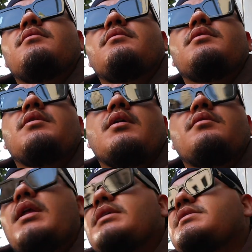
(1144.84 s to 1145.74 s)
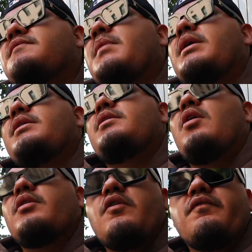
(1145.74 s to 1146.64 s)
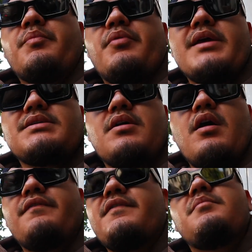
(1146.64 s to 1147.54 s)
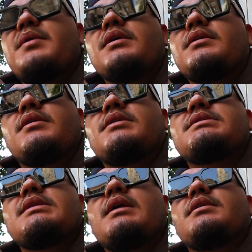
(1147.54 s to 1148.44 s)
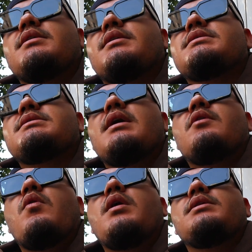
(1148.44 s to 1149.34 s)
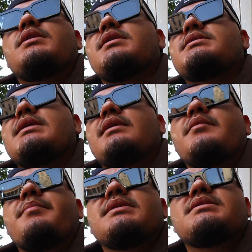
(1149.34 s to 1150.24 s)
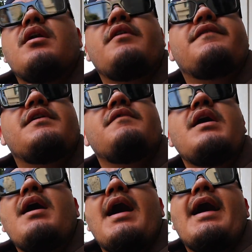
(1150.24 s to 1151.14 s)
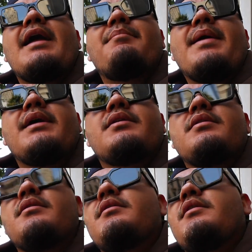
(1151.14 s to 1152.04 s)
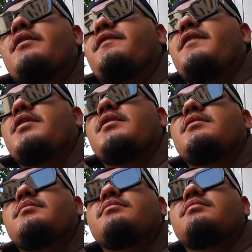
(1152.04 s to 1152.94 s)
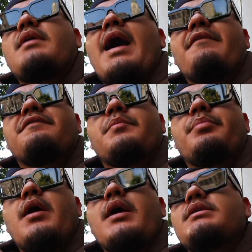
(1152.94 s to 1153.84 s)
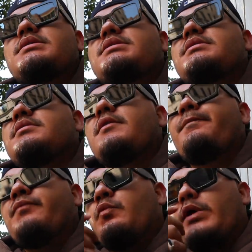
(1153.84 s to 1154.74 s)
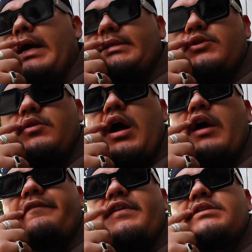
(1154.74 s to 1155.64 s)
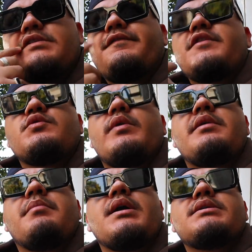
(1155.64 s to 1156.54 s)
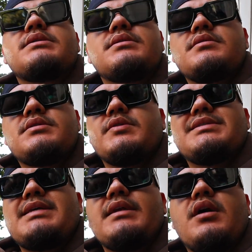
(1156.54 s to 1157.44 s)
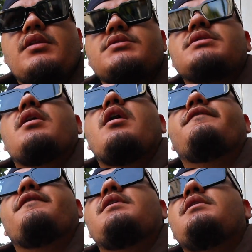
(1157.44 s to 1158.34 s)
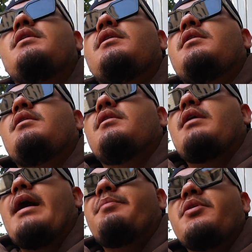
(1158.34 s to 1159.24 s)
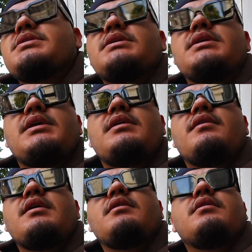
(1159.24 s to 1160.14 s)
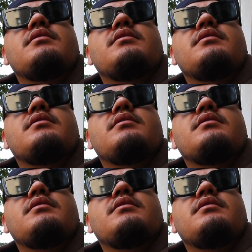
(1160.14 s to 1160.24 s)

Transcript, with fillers: you know, lots of money on overpriced coffee, but it's not good. It's not quality. It's not the best coffee. I had better for half the price. We got two coffees for 20 bucks, so it's $10 a coffee. I personally think